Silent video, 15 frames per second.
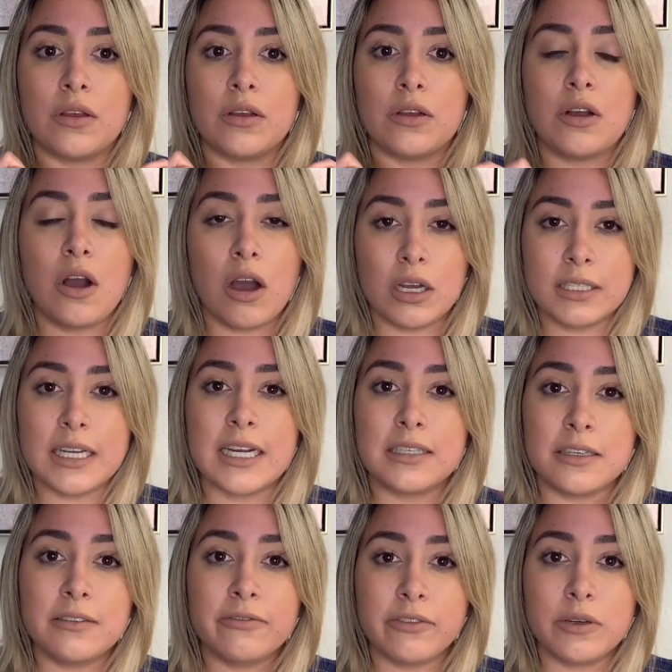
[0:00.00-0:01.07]
contact
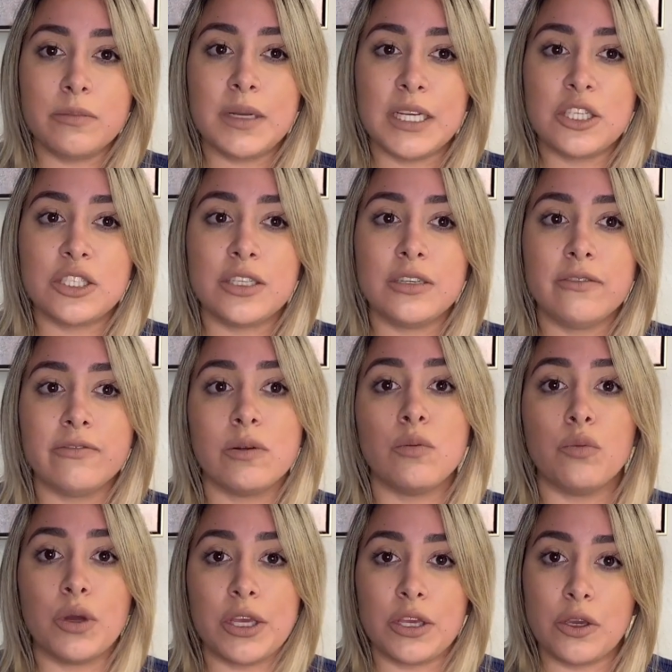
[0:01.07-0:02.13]
information
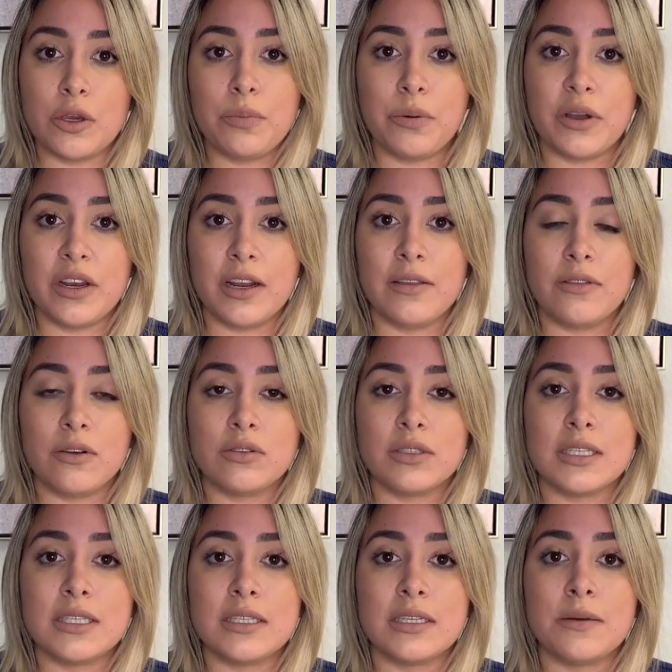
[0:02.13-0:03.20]
from what you put in their
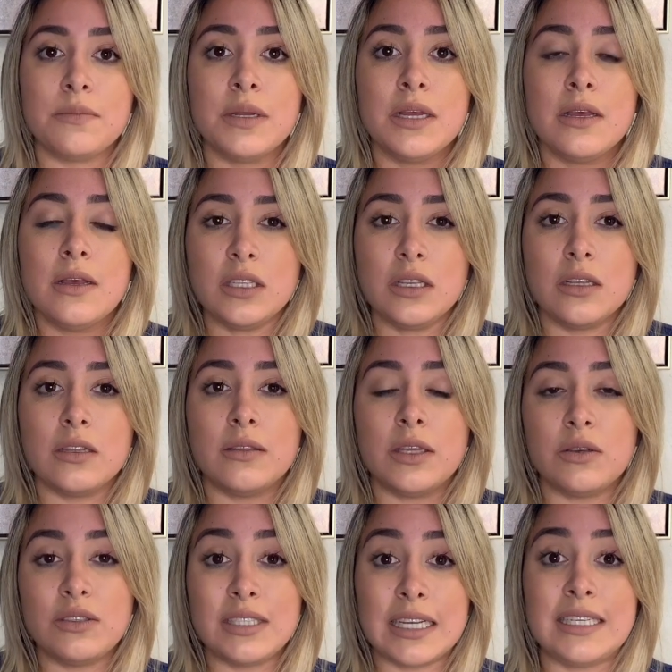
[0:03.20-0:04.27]
system.
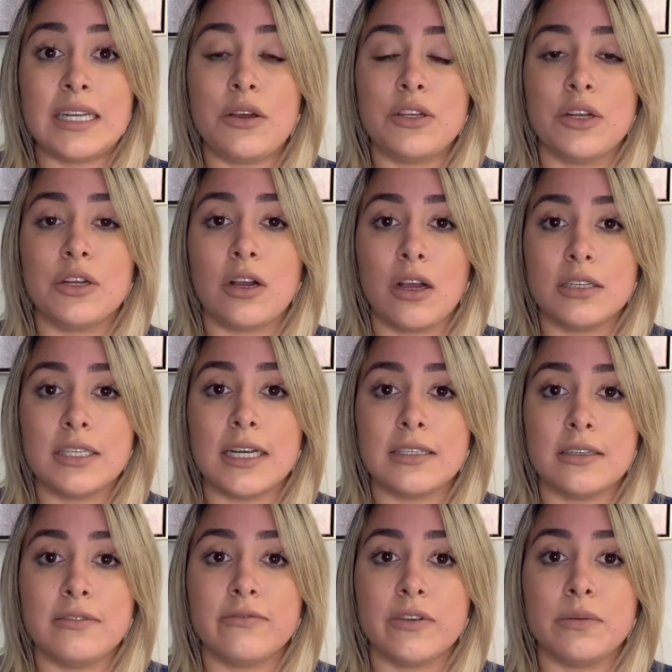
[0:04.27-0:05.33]
They'll send out your contact
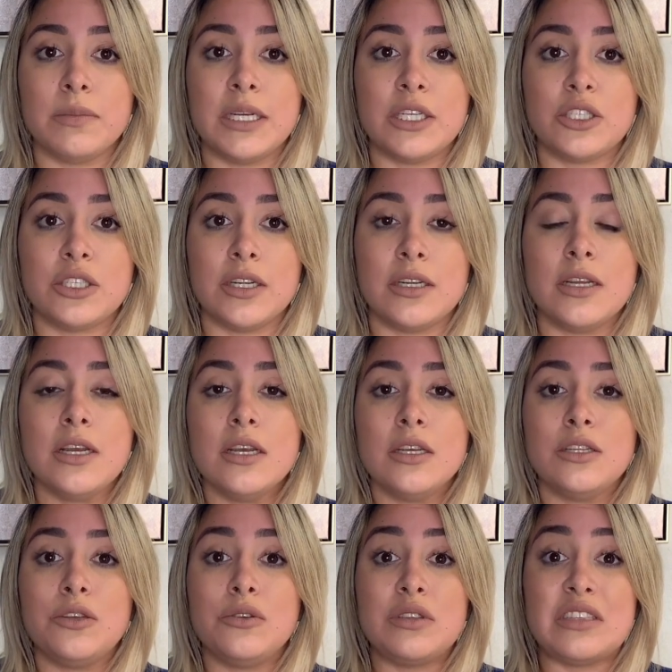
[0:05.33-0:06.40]
information
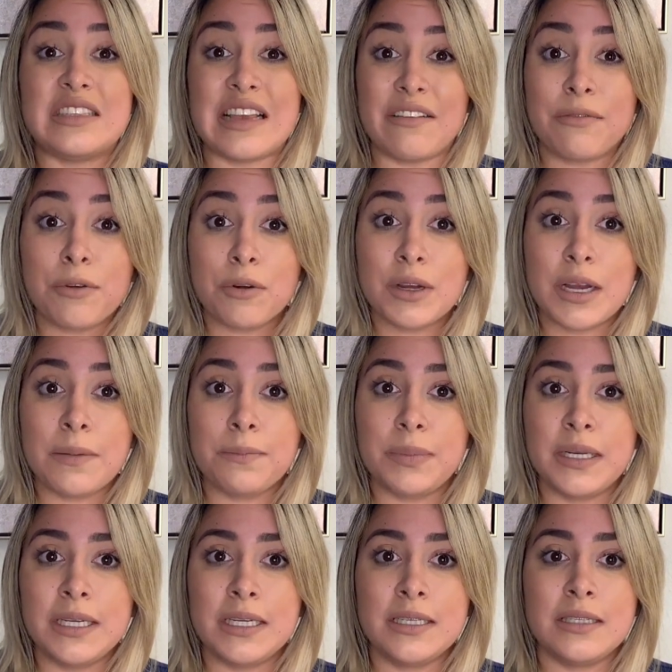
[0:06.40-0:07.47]
to several
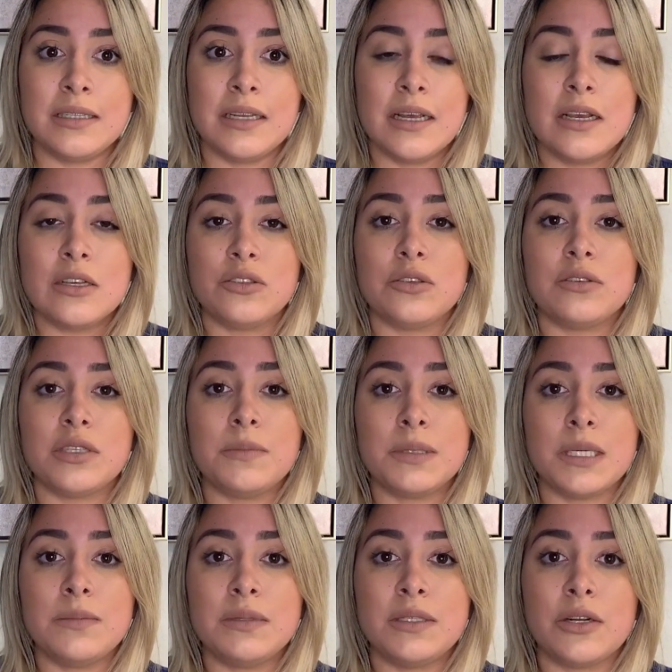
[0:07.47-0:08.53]
companies. So
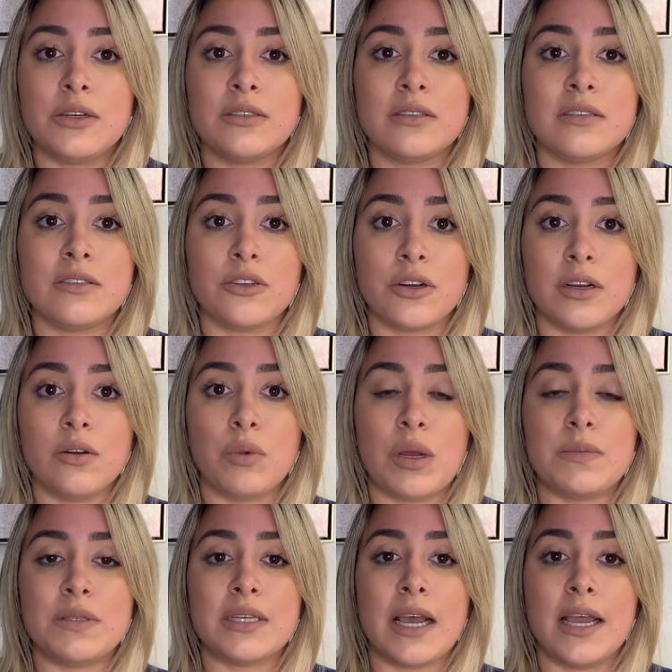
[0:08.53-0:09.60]
sometimes there is a certain
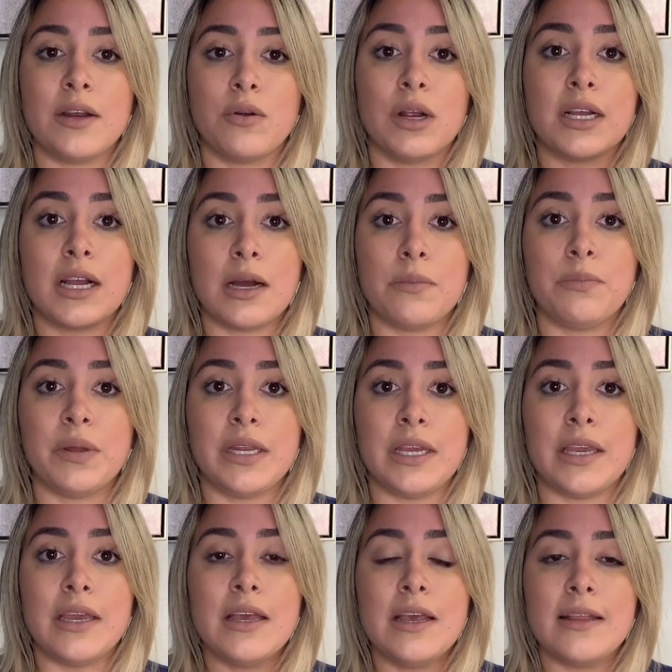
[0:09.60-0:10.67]
website or a
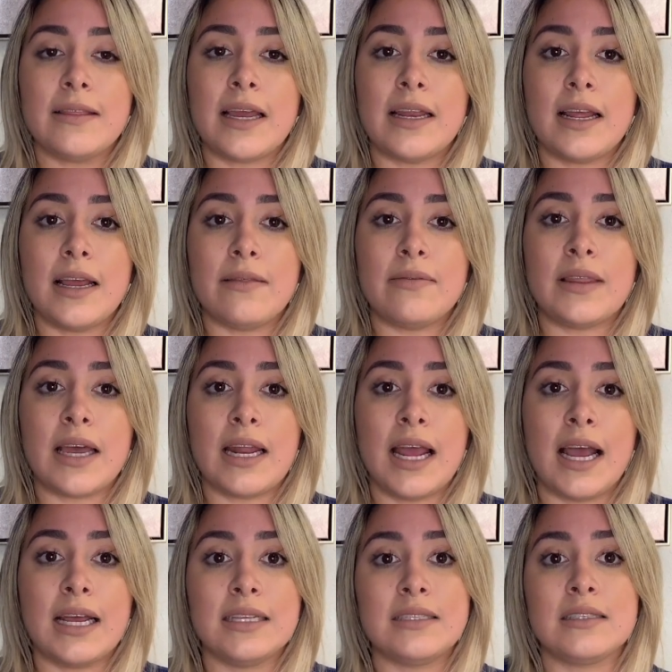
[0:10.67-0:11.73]
company that
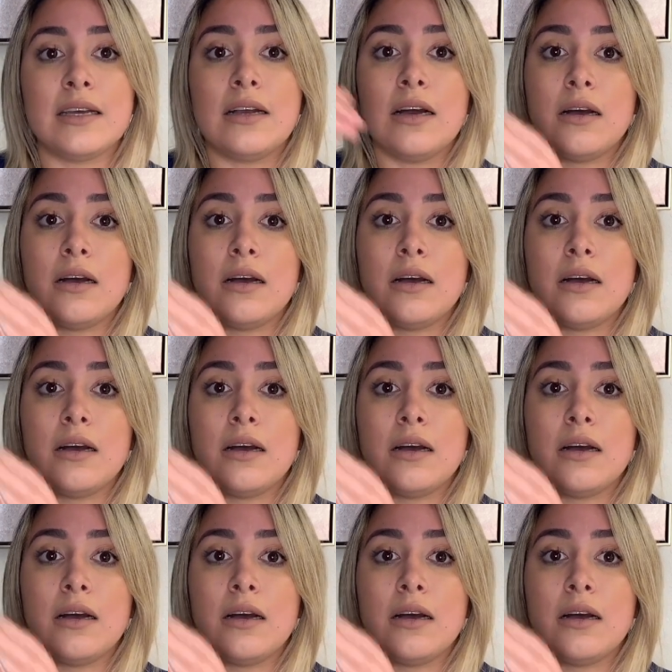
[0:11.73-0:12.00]
has